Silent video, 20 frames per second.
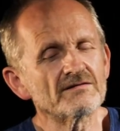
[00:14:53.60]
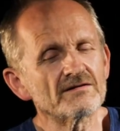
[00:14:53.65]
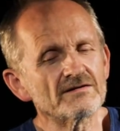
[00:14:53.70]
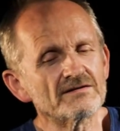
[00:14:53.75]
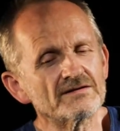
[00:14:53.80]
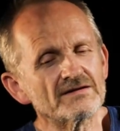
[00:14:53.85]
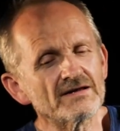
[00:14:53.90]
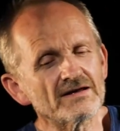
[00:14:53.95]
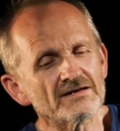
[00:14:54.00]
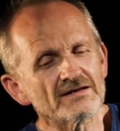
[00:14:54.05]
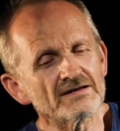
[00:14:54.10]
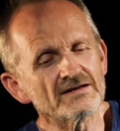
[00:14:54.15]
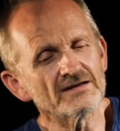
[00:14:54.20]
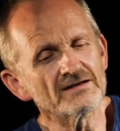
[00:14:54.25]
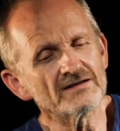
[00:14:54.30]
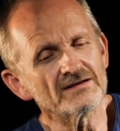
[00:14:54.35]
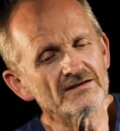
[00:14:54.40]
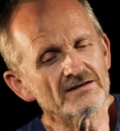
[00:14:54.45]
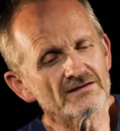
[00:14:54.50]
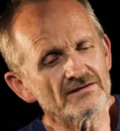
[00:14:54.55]
the
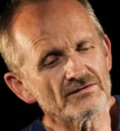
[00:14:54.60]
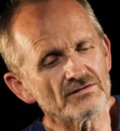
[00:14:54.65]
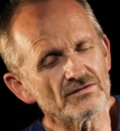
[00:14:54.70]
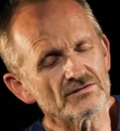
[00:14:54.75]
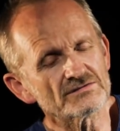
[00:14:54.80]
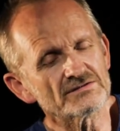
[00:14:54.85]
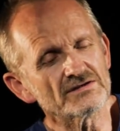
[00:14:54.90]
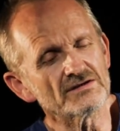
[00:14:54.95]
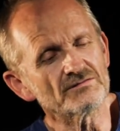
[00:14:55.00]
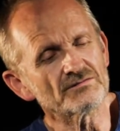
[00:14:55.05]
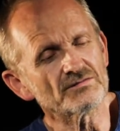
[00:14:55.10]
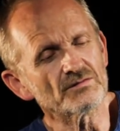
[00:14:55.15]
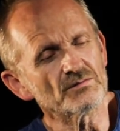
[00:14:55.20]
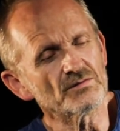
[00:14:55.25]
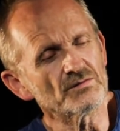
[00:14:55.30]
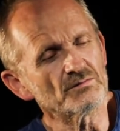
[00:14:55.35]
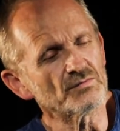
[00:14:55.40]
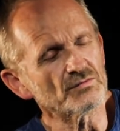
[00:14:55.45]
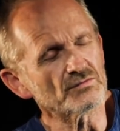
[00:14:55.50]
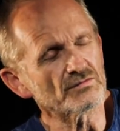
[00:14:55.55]
deadly toxin from
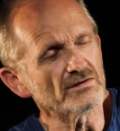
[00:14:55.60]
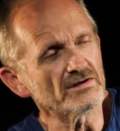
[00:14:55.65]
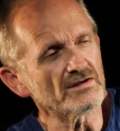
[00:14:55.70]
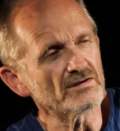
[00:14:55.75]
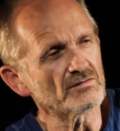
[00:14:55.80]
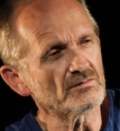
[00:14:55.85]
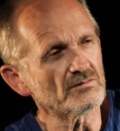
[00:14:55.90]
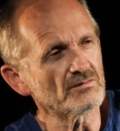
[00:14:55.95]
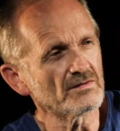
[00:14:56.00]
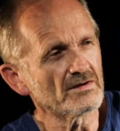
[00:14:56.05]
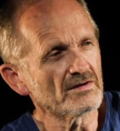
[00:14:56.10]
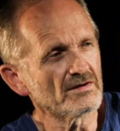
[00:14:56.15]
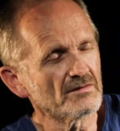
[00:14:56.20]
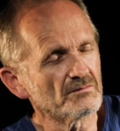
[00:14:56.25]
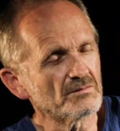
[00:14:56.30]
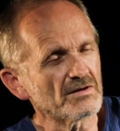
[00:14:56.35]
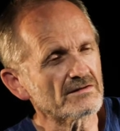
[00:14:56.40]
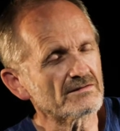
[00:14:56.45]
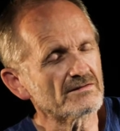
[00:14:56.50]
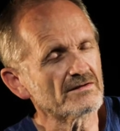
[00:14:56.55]
the botulinum
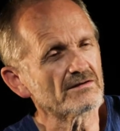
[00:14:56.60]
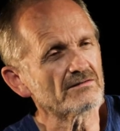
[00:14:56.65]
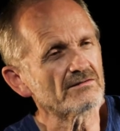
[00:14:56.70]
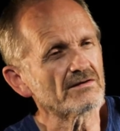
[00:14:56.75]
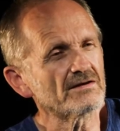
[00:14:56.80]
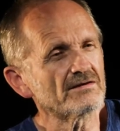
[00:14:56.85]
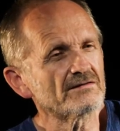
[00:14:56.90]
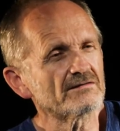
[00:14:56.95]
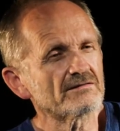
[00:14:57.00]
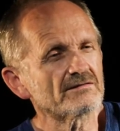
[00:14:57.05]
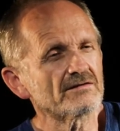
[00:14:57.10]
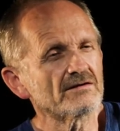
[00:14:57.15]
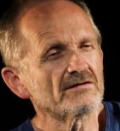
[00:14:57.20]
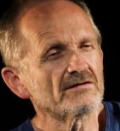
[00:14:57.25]
bacteria, is a